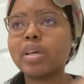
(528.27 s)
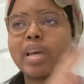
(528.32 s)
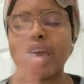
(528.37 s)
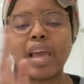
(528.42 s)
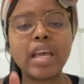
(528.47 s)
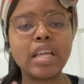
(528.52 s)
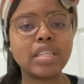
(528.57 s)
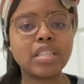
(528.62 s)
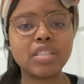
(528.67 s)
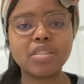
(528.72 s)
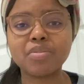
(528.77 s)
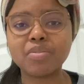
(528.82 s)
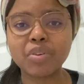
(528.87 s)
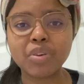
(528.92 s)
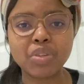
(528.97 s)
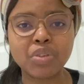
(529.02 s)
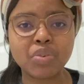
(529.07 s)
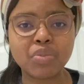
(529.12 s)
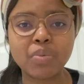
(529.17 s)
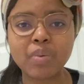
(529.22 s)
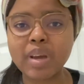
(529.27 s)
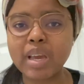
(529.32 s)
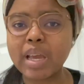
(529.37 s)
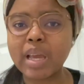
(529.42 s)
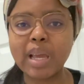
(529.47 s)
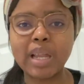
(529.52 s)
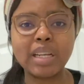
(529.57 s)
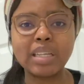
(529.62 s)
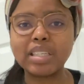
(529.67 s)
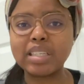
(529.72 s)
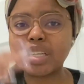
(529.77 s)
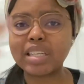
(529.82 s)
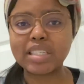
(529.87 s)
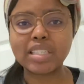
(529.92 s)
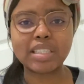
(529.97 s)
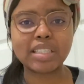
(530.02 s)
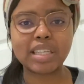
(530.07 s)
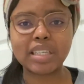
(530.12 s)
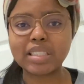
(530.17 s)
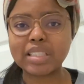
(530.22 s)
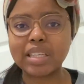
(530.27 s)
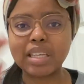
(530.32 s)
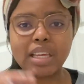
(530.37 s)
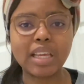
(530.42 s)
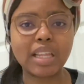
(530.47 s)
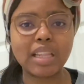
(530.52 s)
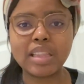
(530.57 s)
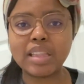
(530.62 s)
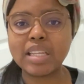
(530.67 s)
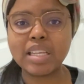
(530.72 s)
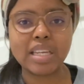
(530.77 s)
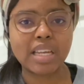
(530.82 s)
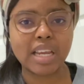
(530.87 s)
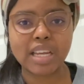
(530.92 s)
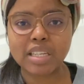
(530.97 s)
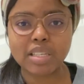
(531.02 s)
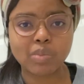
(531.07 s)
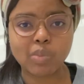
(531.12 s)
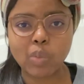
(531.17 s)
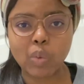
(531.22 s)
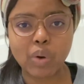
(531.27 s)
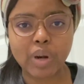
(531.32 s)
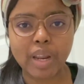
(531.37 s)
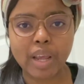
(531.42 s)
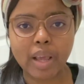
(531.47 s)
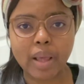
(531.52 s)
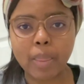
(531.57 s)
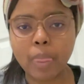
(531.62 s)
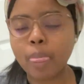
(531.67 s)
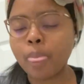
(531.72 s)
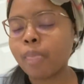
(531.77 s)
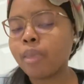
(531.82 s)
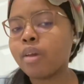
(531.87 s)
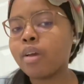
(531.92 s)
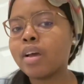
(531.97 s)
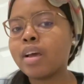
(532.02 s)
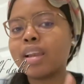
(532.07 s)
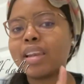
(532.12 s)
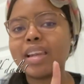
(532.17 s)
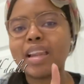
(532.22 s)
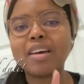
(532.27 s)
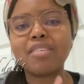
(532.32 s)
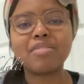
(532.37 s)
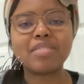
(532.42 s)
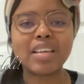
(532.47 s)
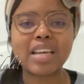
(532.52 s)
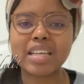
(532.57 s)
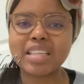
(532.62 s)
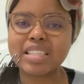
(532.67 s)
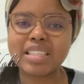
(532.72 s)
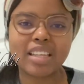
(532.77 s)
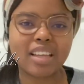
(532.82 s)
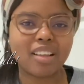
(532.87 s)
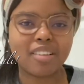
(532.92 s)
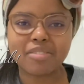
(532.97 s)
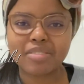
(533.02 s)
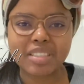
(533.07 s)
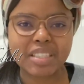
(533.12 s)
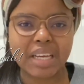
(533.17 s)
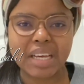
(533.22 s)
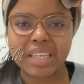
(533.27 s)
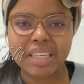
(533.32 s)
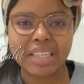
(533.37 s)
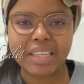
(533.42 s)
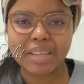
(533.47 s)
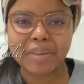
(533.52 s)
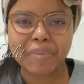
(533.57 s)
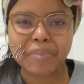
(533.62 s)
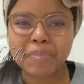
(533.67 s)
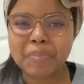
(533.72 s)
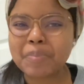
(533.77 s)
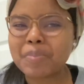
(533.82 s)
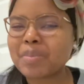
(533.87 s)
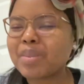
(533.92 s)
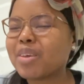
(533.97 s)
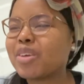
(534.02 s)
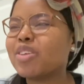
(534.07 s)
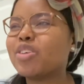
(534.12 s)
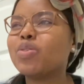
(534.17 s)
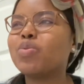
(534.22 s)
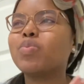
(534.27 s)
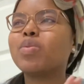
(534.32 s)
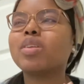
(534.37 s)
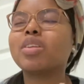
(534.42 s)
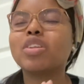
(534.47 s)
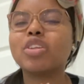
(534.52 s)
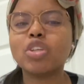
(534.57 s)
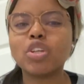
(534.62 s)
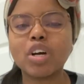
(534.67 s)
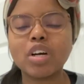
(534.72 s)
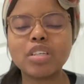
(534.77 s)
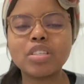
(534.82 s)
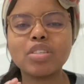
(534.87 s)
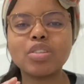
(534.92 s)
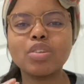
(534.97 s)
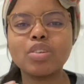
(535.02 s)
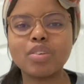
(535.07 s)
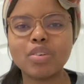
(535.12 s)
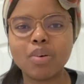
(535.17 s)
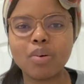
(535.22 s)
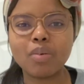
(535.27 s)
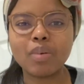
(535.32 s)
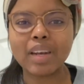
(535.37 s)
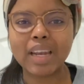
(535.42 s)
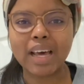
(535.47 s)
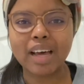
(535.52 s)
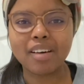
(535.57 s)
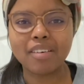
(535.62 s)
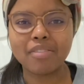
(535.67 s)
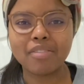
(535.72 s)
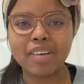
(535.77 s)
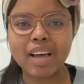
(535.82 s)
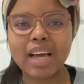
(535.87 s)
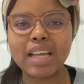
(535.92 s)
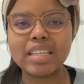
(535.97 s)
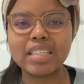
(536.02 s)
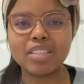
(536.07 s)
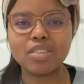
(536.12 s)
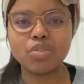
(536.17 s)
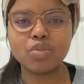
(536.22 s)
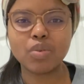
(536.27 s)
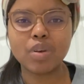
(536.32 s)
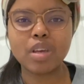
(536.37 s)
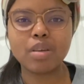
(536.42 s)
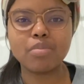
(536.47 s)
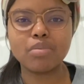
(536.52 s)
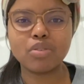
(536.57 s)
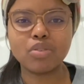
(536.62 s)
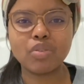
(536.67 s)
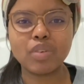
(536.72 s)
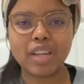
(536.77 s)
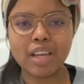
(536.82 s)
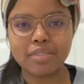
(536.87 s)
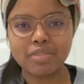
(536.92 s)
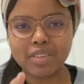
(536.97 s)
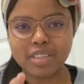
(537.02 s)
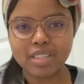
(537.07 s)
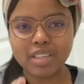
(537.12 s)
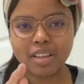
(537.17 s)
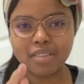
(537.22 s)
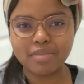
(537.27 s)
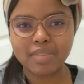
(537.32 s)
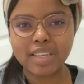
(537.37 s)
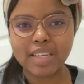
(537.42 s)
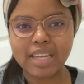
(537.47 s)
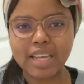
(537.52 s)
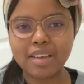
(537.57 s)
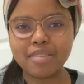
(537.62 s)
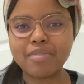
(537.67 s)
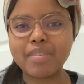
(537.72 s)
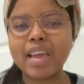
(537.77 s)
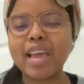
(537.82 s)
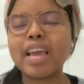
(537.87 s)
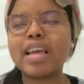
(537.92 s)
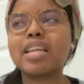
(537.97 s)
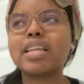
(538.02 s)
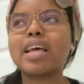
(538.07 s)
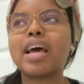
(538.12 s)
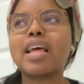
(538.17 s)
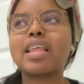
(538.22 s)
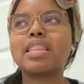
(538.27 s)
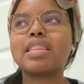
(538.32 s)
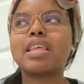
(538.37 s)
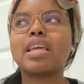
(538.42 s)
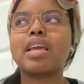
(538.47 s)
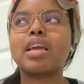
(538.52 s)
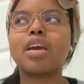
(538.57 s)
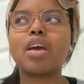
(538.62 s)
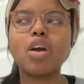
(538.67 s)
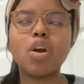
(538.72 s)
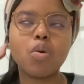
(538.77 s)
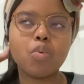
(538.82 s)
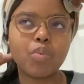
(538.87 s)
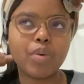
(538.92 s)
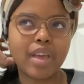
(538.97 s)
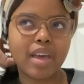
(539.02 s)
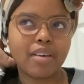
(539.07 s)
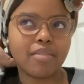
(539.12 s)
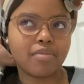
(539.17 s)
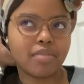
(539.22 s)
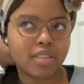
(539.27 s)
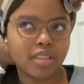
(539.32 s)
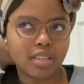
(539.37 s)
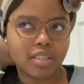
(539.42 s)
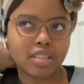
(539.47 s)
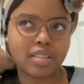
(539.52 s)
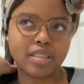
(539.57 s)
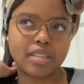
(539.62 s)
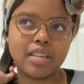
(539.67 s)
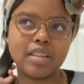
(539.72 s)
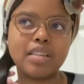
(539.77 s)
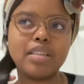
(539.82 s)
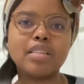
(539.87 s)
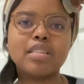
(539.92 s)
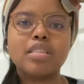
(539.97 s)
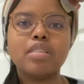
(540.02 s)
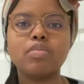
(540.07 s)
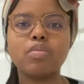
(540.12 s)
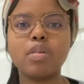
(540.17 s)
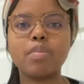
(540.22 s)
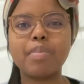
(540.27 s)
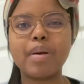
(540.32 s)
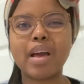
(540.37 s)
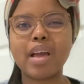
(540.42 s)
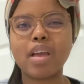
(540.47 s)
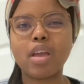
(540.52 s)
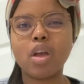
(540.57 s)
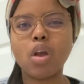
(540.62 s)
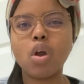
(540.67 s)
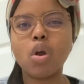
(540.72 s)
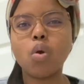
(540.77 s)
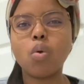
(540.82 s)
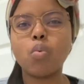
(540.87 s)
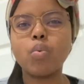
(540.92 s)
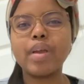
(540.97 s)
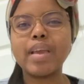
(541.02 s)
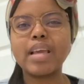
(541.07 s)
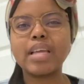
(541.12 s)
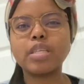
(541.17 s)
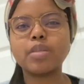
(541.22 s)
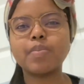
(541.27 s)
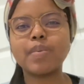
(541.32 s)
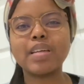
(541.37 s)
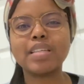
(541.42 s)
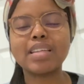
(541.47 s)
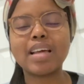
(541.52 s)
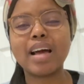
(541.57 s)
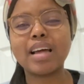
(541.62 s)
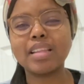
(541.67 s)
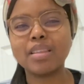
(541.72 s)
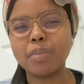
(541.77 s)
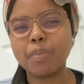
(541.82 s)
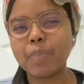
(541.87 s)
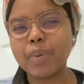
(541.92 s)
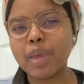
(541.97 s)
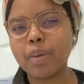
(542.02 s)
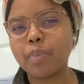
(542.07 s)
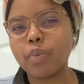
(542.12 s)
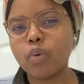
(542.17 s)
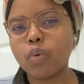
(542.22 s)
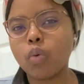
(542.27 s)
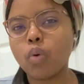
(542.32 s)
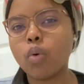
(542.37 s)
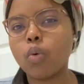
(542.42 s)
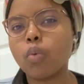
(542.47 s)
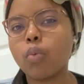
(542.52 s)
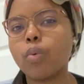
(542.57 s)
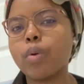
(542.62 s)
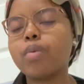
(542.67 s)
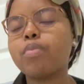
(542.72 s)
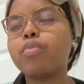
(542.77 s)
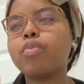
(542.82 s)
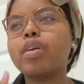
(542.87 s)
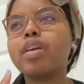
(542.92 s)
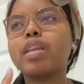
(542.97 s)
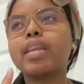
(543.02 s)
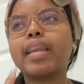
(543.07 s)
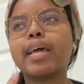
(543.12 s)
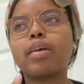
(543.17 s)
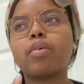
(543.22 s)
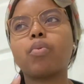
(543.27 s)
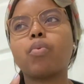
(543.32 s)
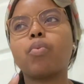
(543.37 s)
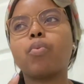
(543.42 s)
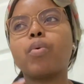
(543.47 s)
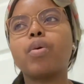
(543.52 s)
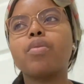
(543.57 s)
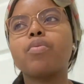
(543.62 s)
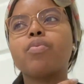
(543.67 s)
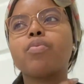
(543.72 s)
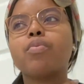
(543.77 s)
ends for you and it starts again the next morning. Love thyself daily. You will not know love until you're able to love yourself enough. And I think we have this tendency whereby we expect other people, when we like when